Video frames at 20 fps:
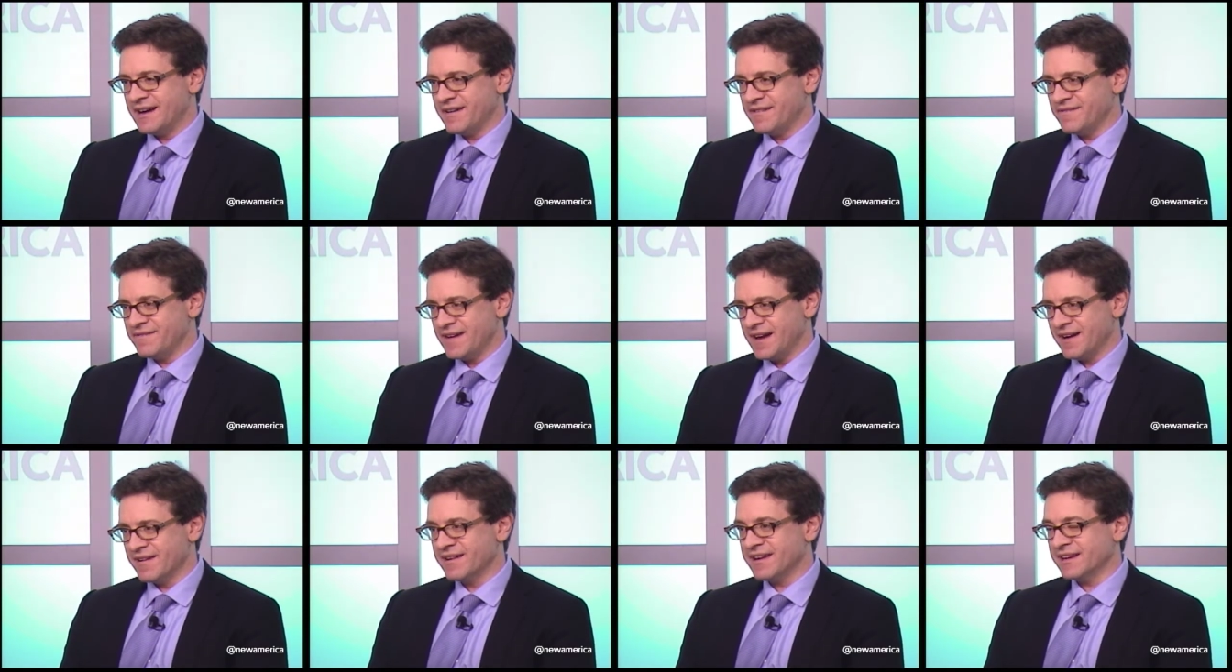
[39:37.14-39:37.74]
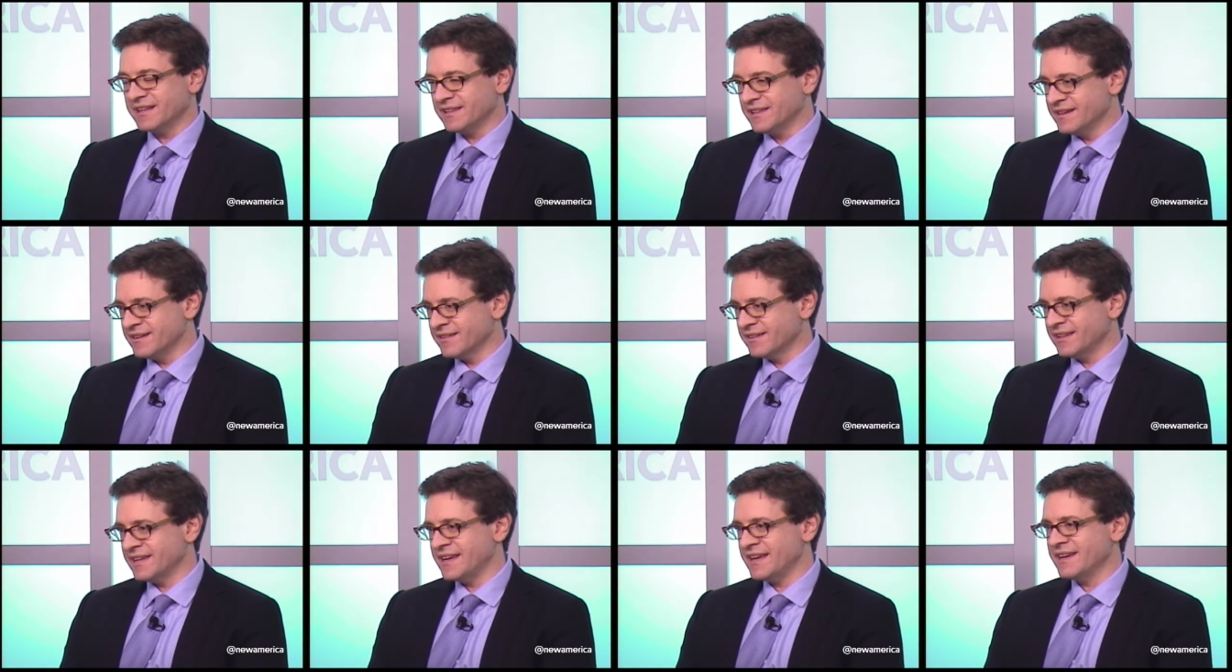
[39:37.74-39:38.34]
very
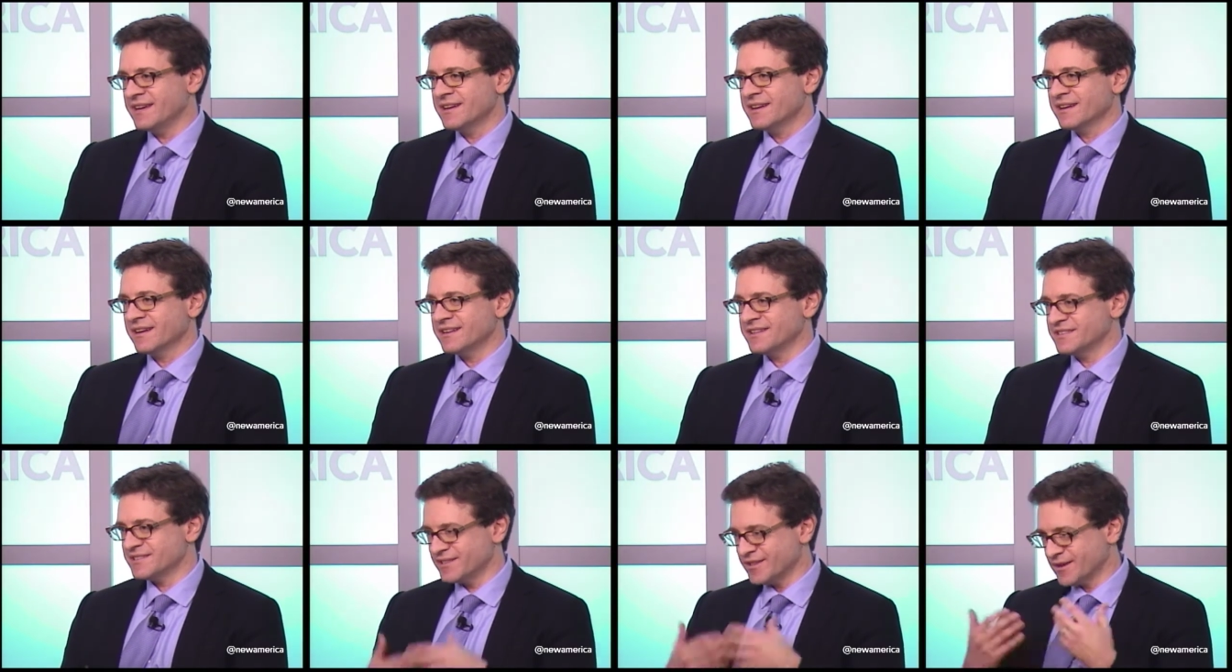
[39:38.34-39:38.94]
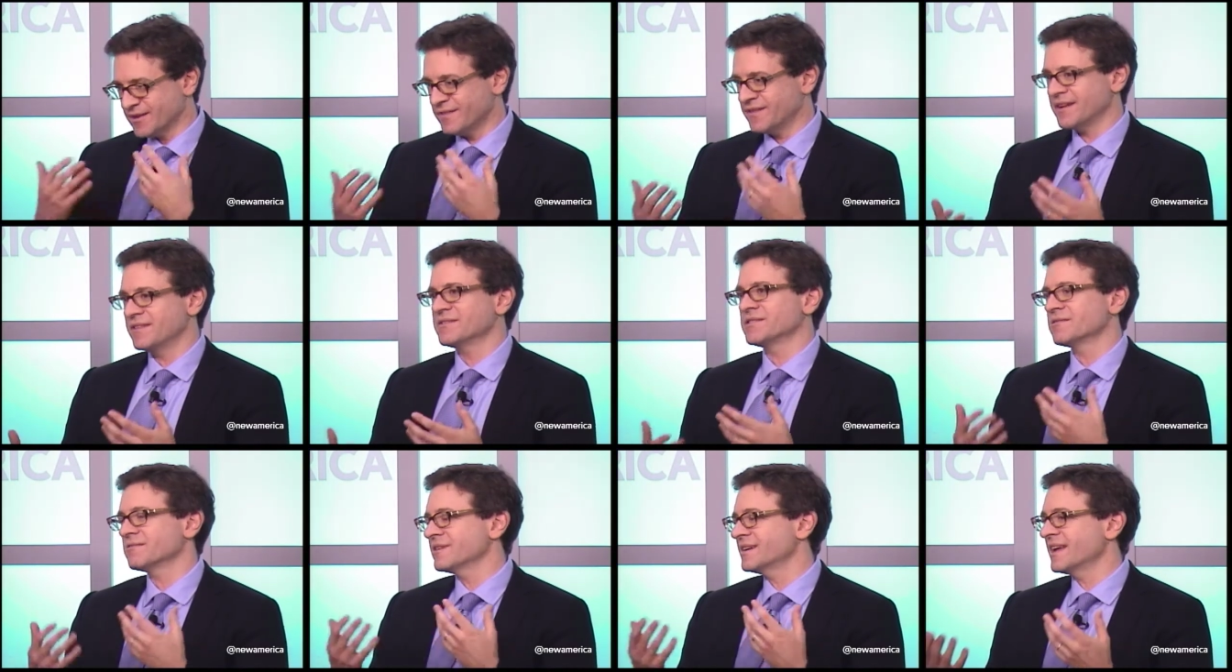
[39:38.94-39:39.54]
clearly.
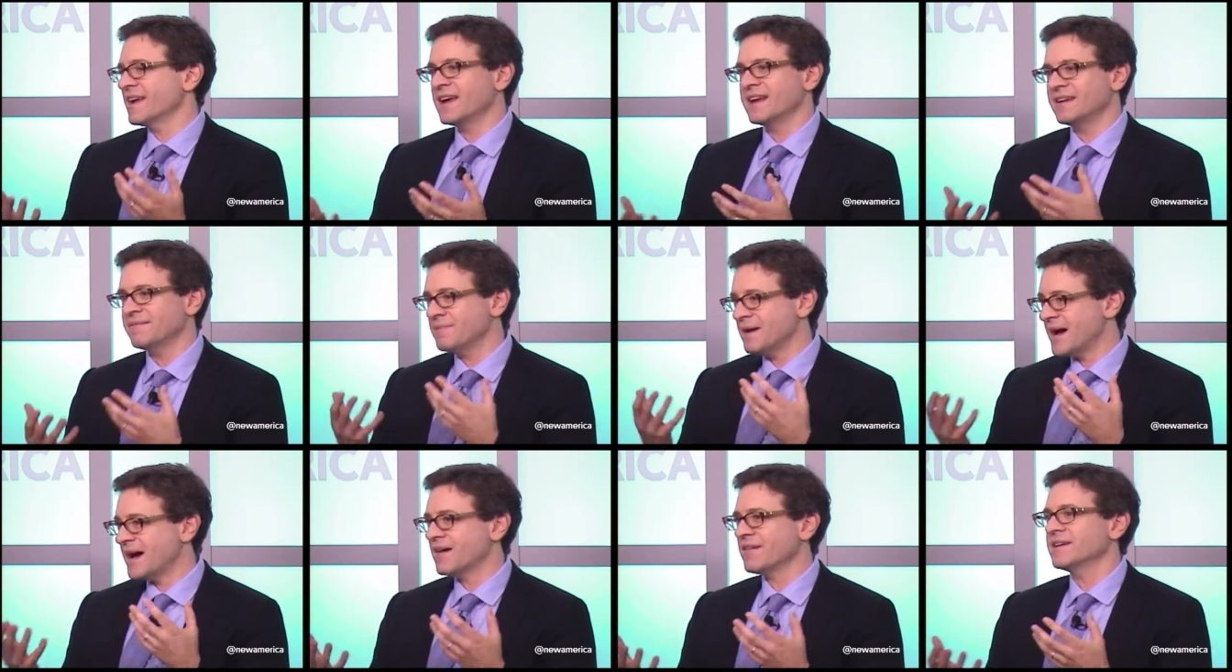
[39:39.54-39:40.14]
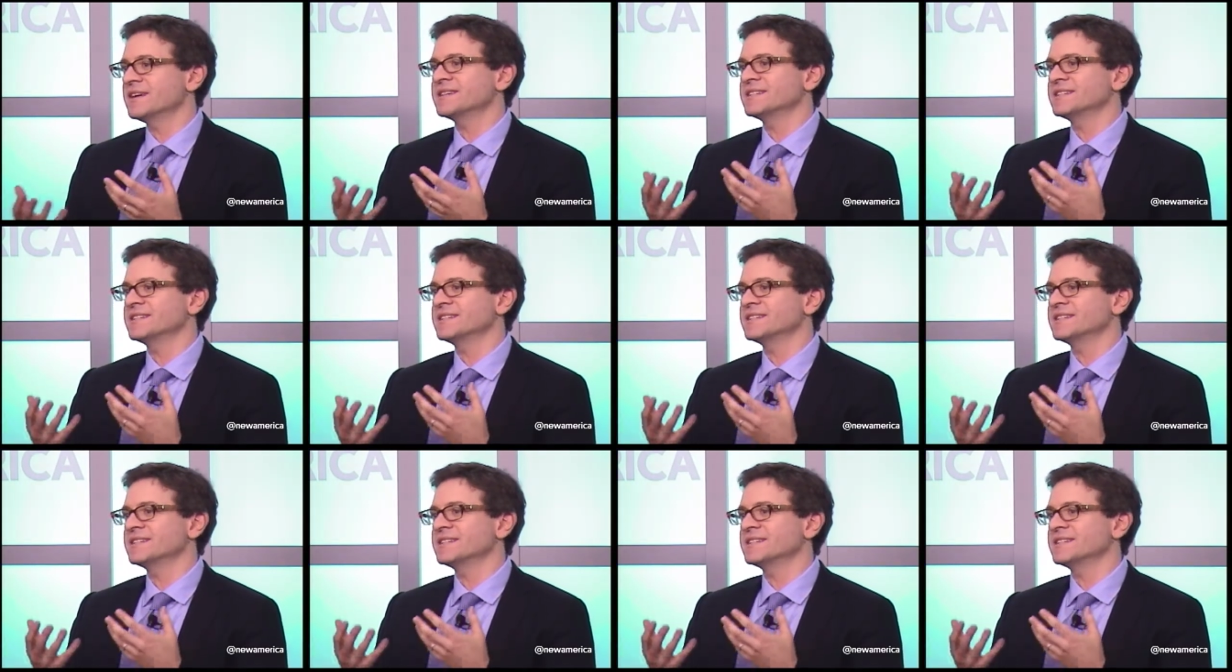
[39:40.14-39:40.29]
Conservatives are regaining power.